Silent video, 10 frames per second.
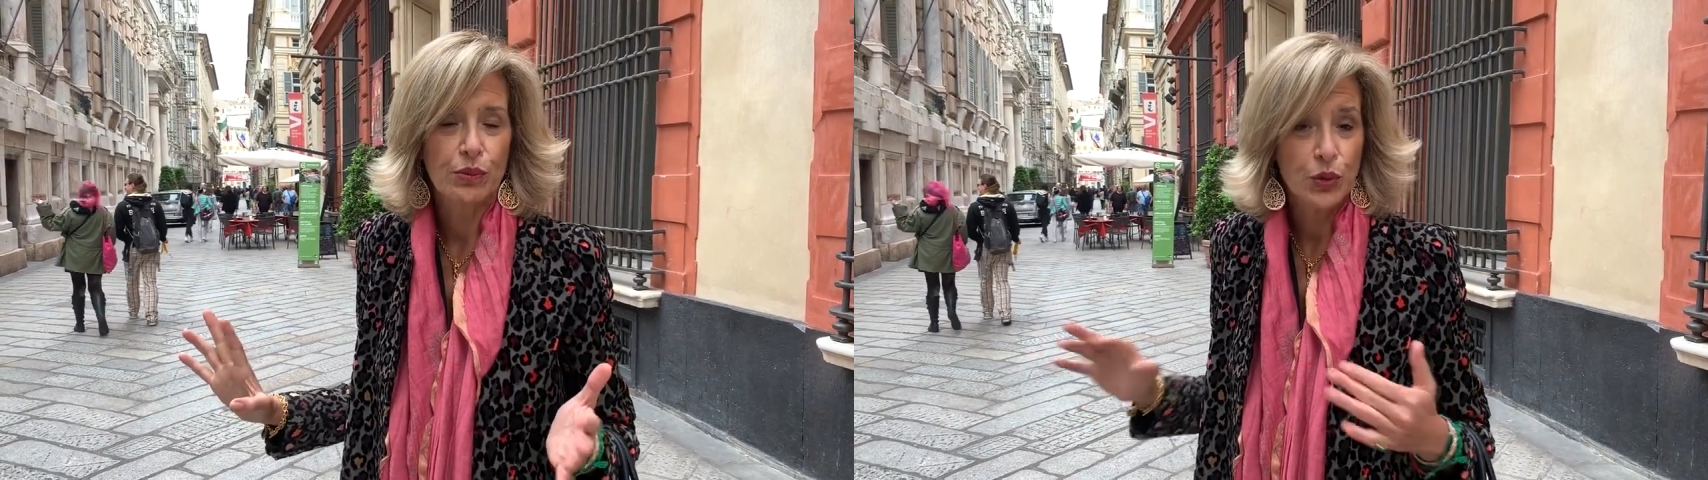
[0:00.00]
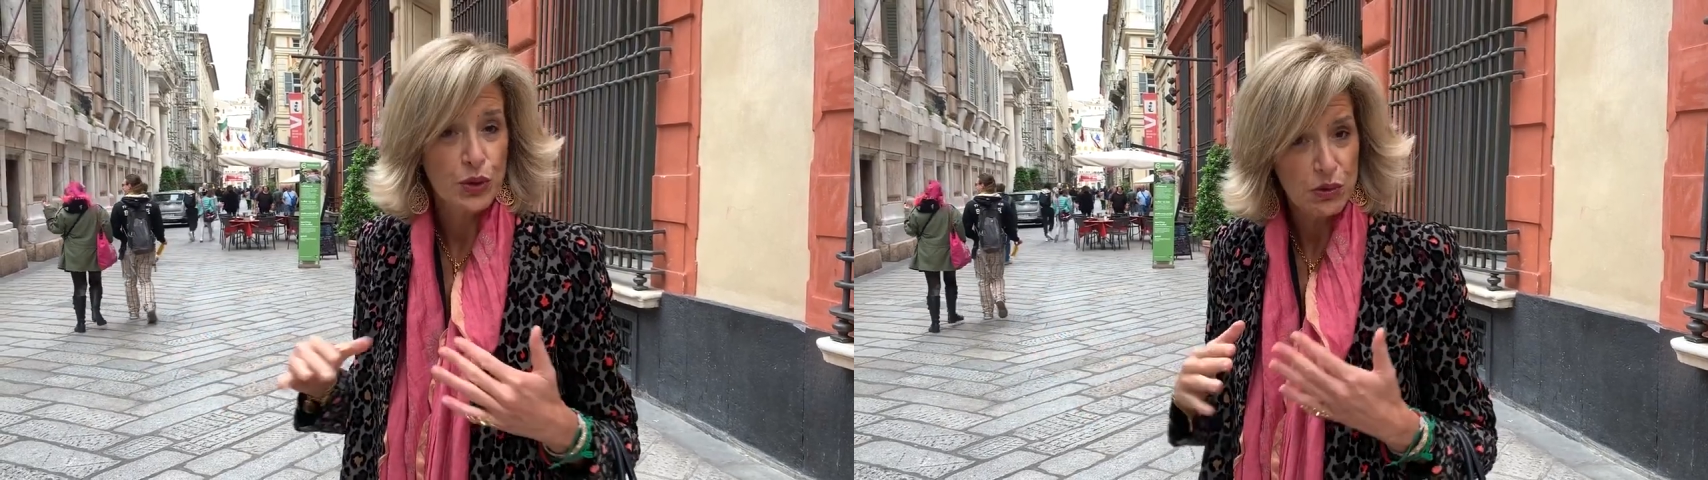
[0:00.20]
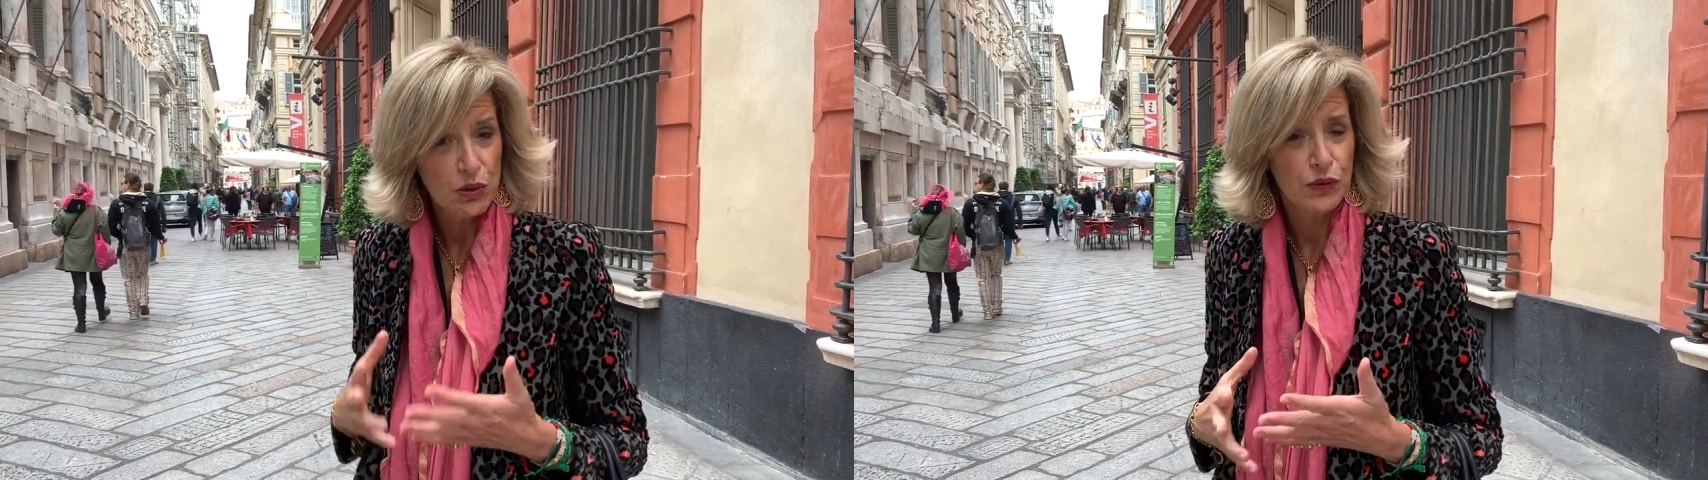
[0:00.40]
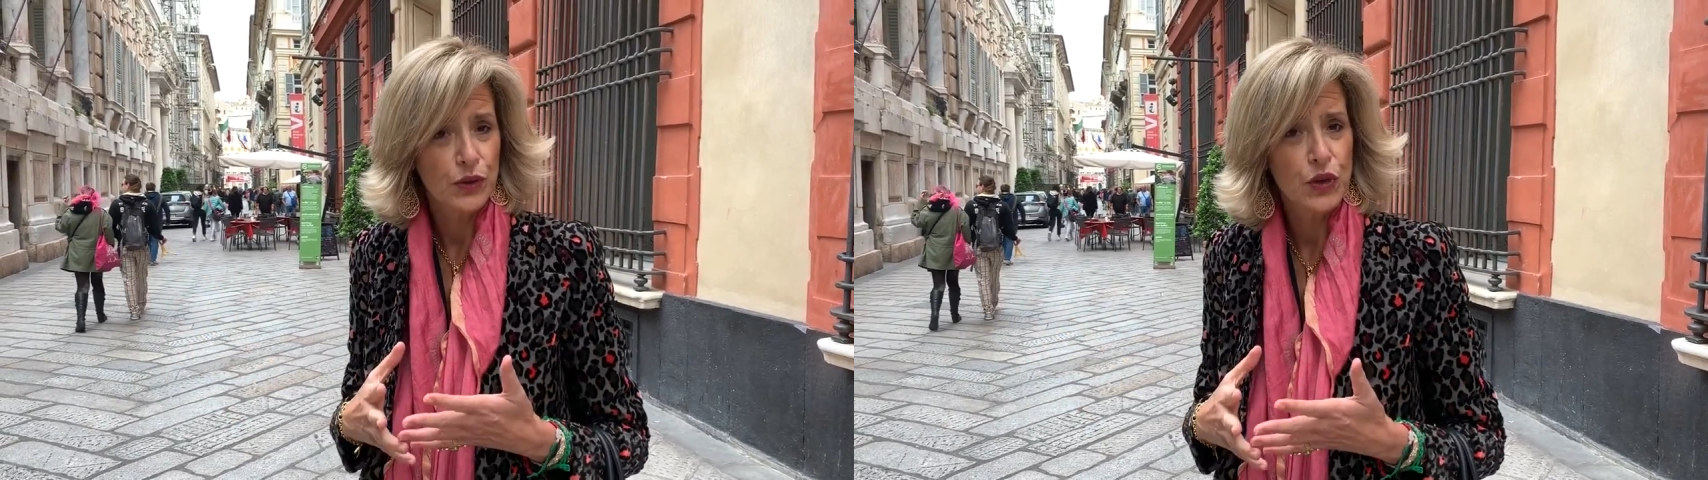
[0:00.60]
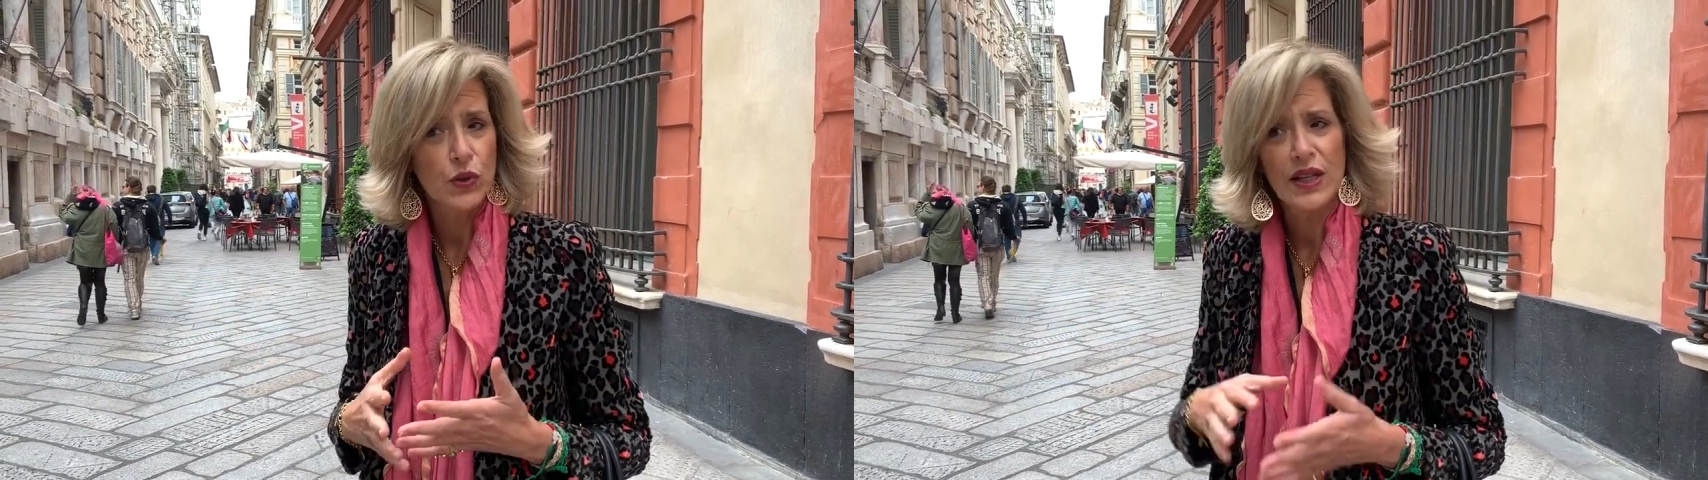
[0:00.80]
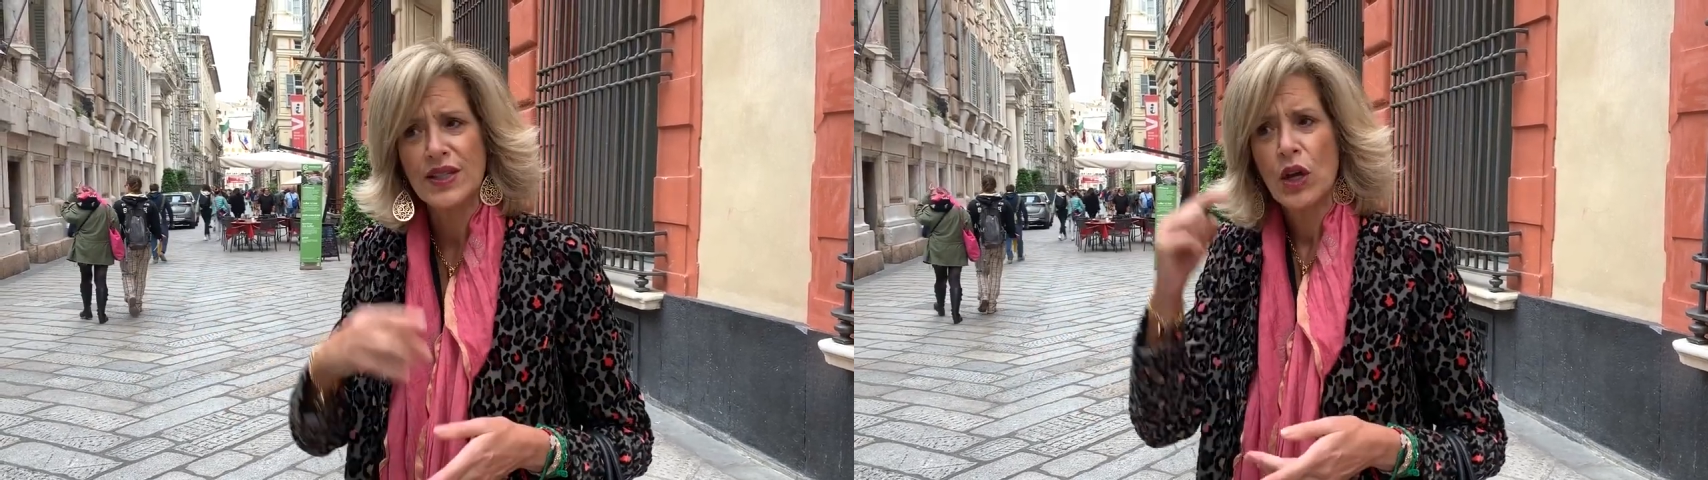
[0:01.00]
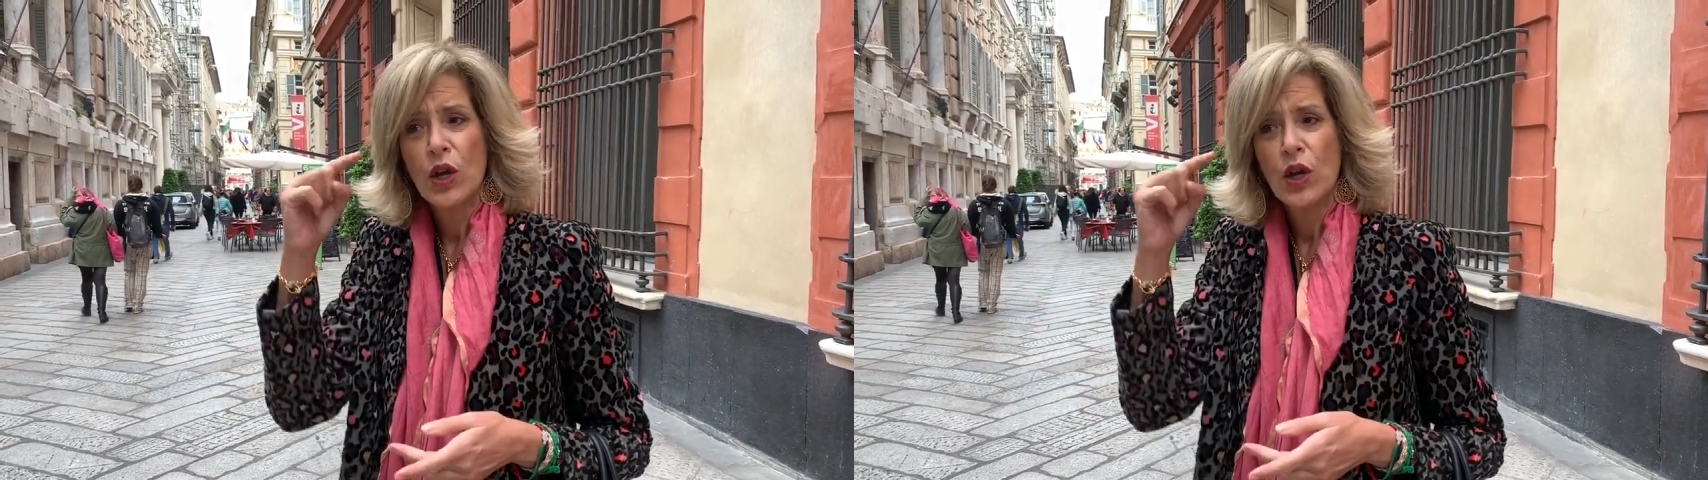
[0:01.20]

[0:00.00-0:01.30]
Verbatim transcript: most beautiful streets,